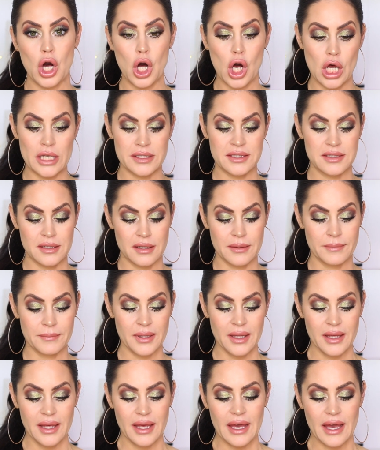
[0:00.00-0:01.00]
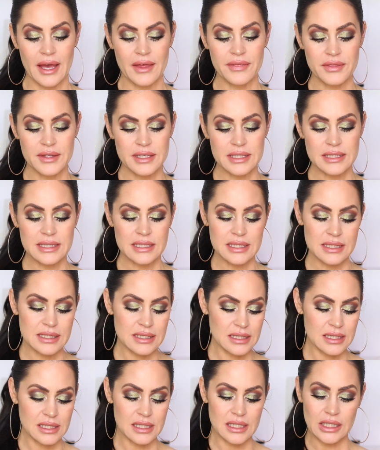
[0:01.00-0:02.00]
awesome. And this
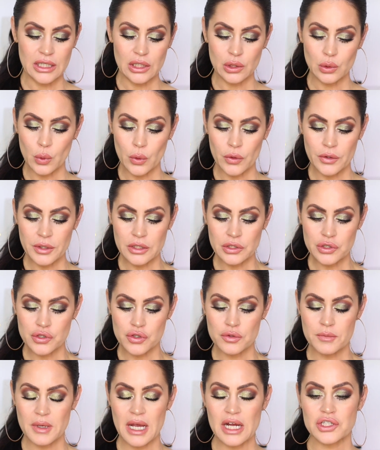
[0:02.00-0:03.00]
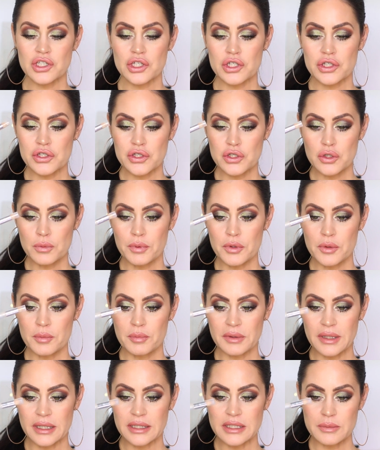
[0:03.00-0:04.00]
is the L'Oreal True Match Super
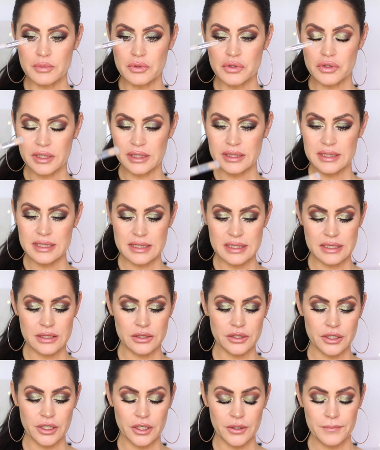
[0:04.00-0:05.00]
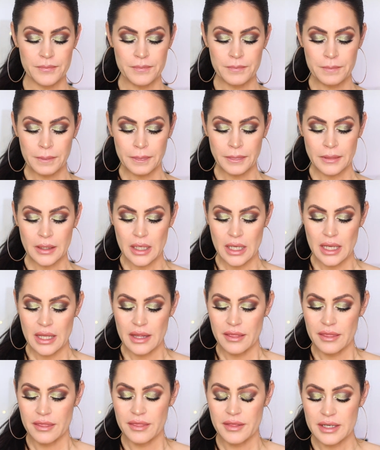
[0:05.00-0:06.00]
Blendable Concealer.
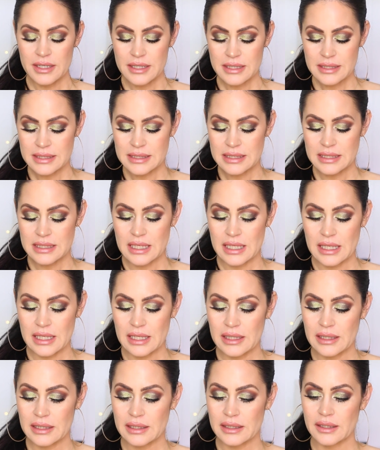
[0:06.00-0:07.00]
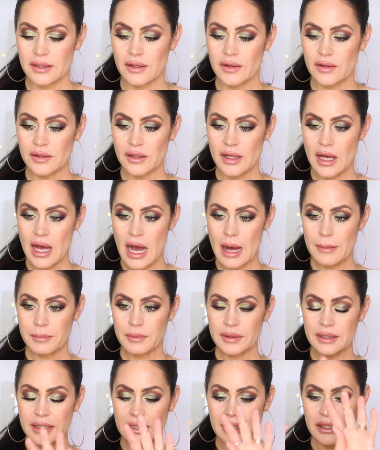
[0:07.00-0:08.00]
This
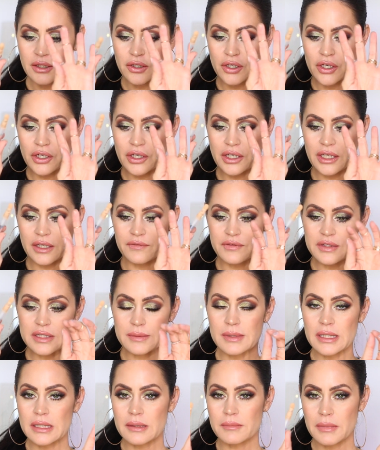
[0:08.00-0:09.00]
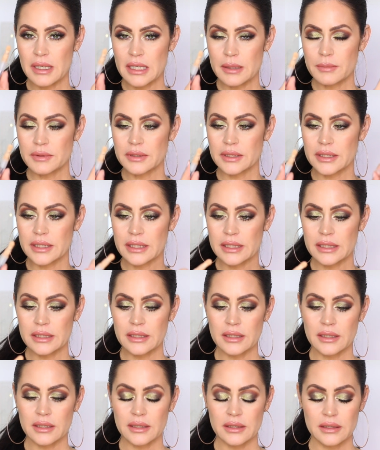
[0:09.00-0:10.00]
applicator gives me
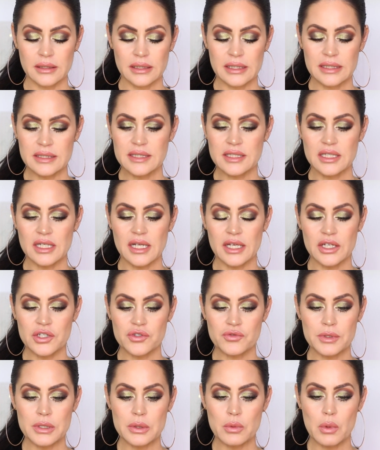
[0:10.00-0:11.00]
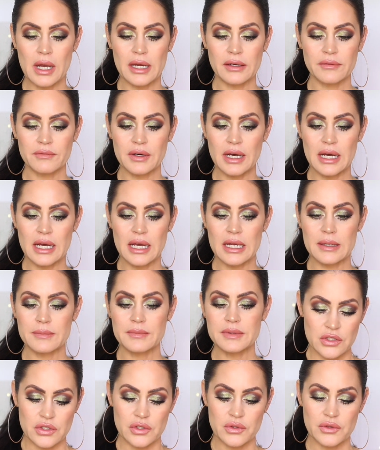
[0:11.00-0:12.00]
Maybelline Instant Age Rewind vibe.
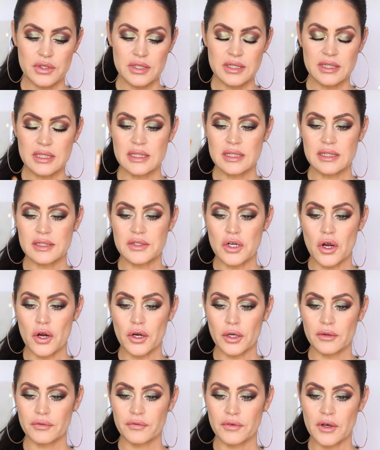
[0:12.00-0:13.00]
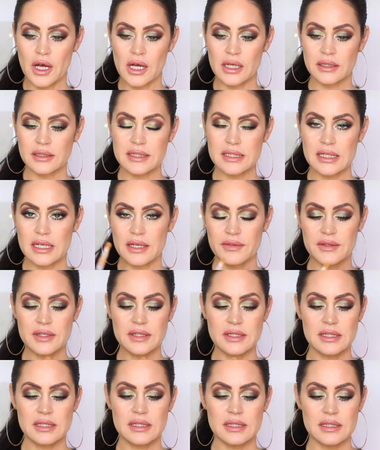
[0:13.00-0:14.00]
So this is dark fonts, and
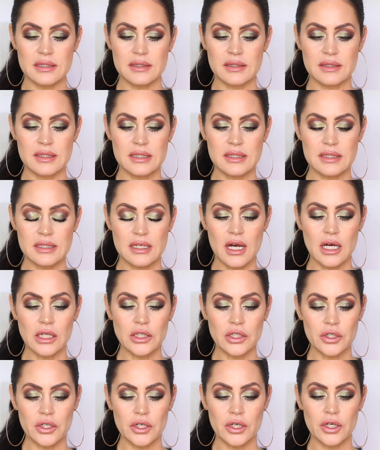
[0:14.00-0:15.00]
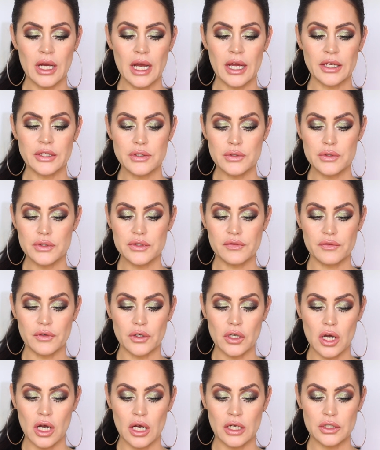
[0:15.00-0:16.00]
this color I use for
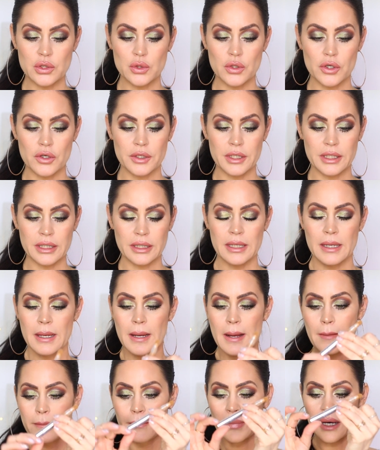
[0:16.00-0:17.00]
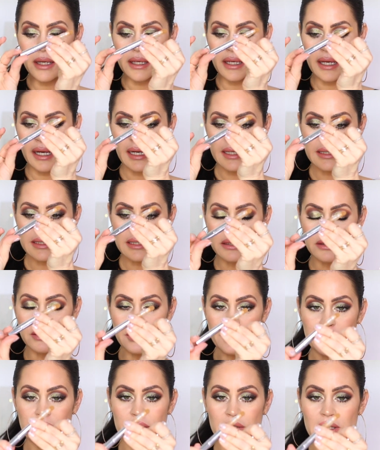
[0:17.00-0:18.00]
contouring, but it has a
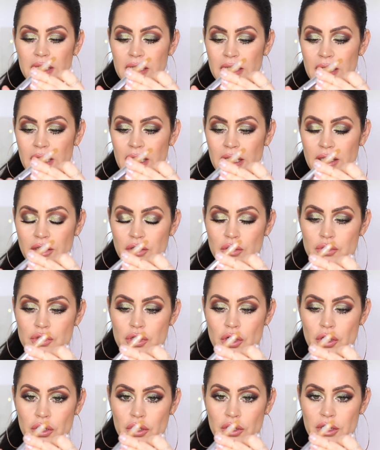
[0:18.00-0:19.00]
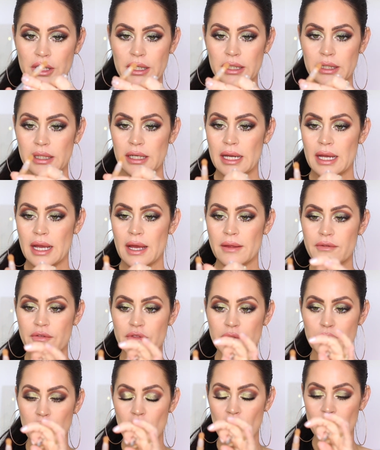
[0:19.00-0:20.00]
little thing and you turn it and then
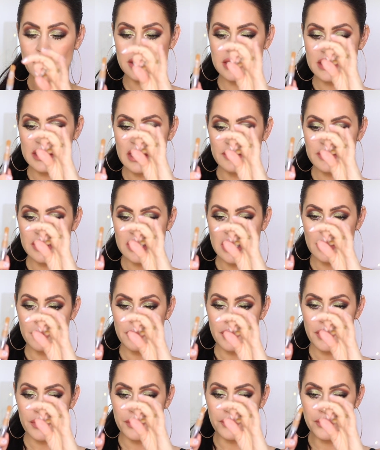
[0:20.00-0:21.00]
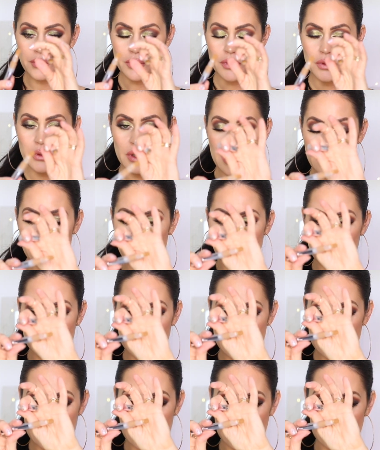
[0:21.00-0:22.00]
the product comes up through
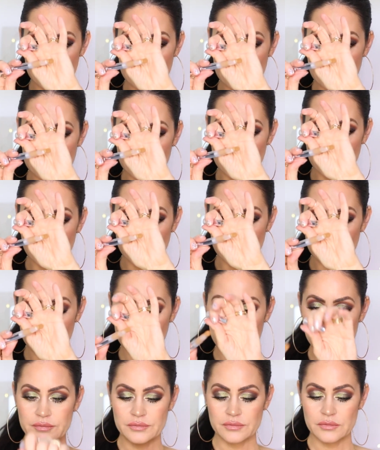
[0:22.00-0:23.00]
this little